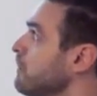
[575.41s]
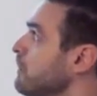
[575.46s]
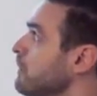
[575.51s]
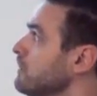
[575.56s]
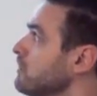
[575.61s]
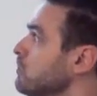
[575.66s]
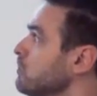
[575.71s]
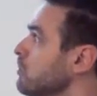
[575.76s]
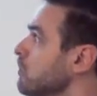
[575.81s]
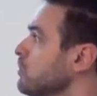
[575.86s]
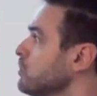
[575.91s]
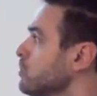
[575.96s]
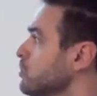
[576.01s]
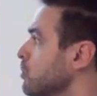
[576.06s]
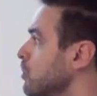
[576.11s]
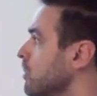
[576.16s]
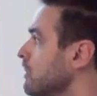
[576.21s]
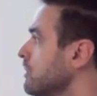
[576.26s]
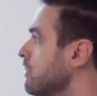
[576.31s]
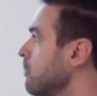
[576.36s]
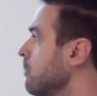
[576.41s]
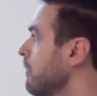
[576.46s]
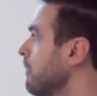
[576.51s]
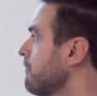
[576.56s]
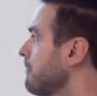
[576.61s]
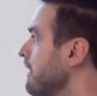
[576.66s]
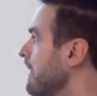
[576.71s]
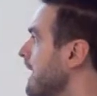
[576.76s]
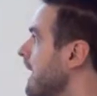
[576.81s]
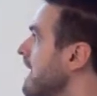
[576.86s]
going to shorter
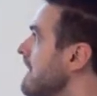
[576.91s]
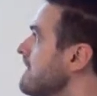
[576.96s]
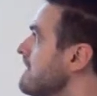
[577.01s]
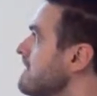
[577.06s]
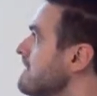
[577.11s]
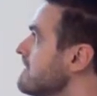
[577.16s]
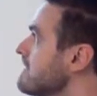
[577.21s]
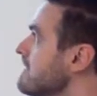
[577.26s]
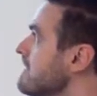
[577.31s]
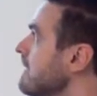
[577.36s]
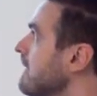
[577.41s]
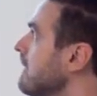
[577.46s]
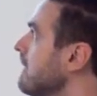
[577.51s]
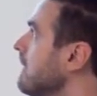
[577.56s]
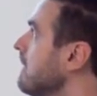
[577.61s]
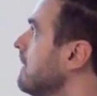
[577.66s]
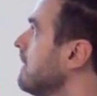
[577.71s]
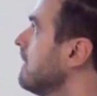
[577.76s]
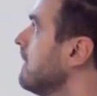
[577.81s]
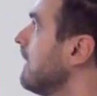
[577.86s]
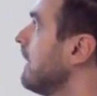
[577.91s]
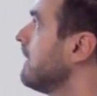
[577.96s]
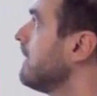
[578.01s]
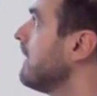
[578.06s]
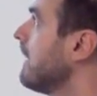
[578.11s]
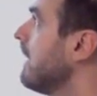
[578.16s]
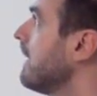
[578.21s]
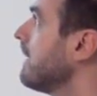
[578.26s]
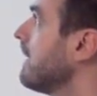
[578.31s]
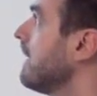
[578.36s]
wavelength and
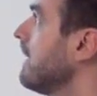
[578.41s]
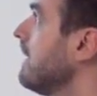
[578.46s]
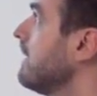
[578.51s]
higher